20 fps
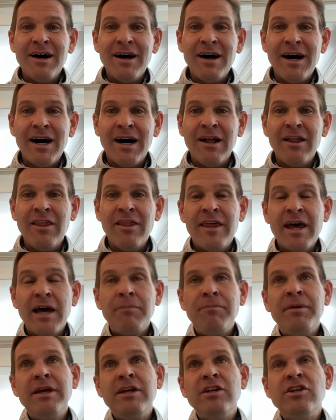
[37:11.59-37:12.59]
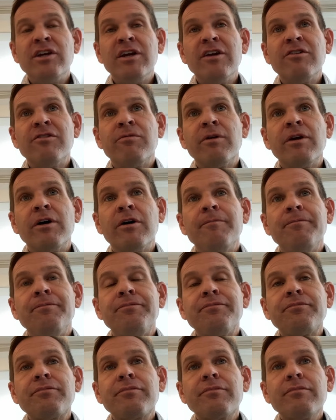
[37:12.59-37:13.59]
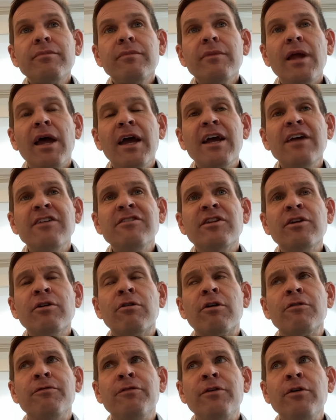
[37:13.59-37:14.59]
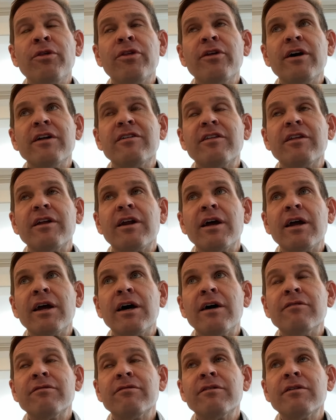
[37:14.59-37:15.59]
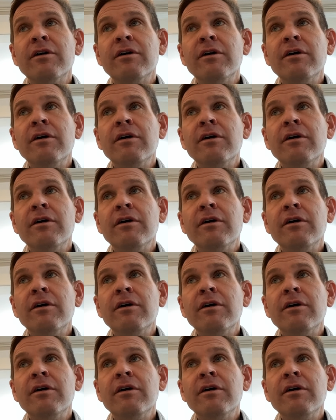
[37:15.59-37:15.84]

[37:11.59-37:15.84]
That PG is real. I guess there are a few thoughts that I have.